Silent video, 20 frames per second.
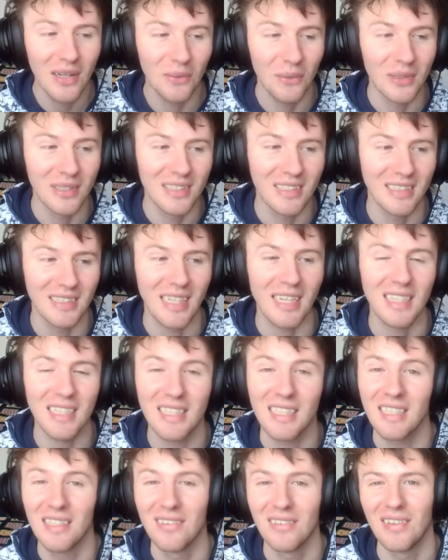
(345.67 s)
which is
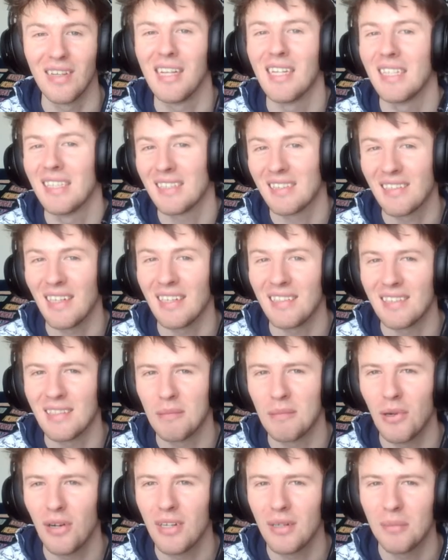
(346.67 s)
actually the really exciting
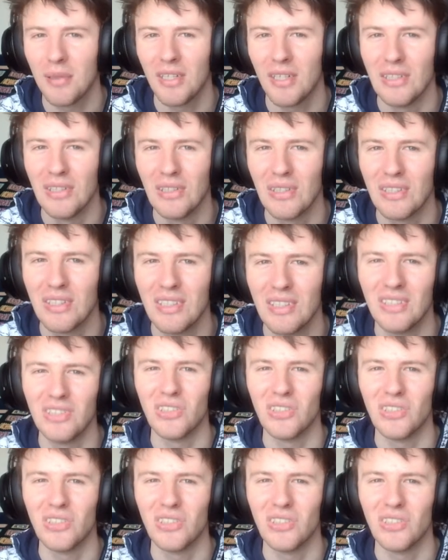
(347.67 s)
part about Yu-Gi-Oh!